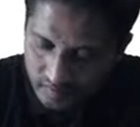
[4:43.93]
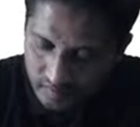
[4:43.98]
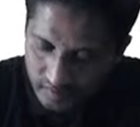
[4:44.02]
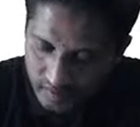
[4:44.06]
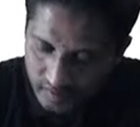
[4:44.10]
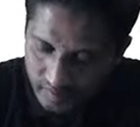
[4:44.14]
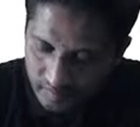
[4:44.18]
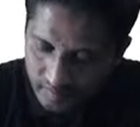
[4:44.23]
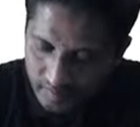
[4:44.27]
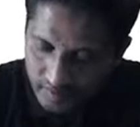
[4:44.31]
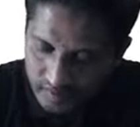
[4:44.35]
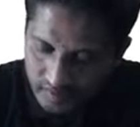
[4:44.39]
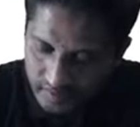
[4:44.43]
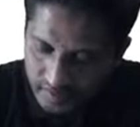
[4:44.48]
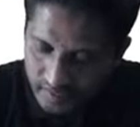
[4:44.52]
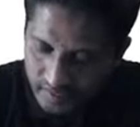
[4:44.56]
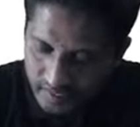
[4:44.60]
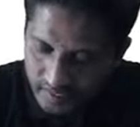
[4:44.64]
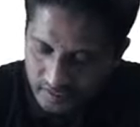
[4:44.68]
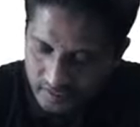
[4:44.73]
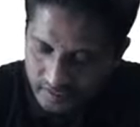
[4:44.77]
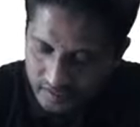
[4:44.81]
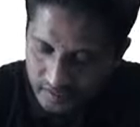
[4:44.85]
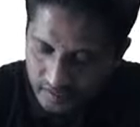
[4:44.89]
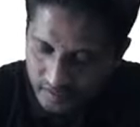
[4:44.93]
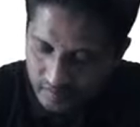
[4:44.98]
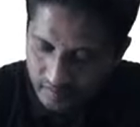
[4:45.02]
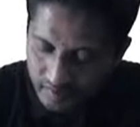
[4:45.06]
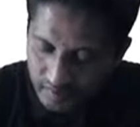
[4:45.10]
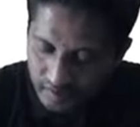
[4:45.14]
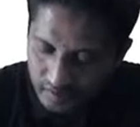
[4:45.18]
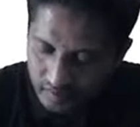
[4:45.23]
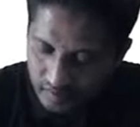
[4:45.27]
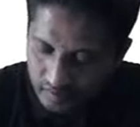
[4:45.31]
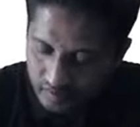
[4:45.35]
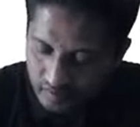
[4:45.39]
A plus A dash is
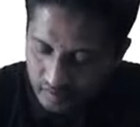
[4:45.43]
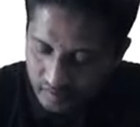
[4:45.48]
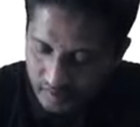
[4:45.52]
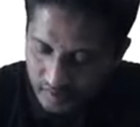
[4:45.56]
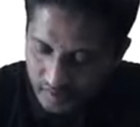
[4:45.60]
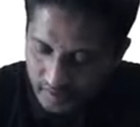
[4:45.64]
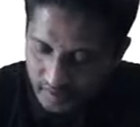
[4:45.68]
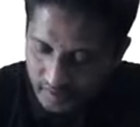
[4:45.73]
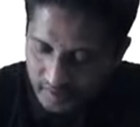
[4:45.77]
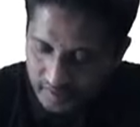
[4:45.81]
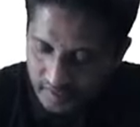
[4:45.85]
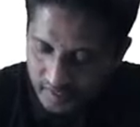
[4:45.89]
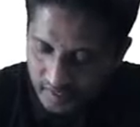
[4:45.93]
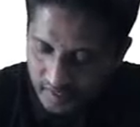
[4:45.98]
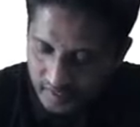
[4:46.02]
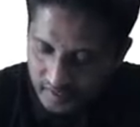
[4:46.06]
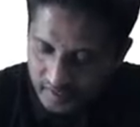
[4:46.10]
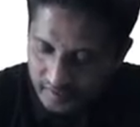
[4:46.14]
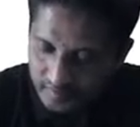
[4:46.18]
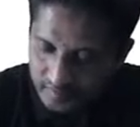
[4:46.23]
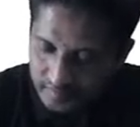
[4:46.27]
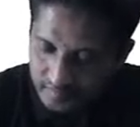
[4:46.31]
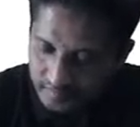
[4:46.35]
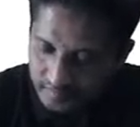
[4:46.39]
equal to, let us add.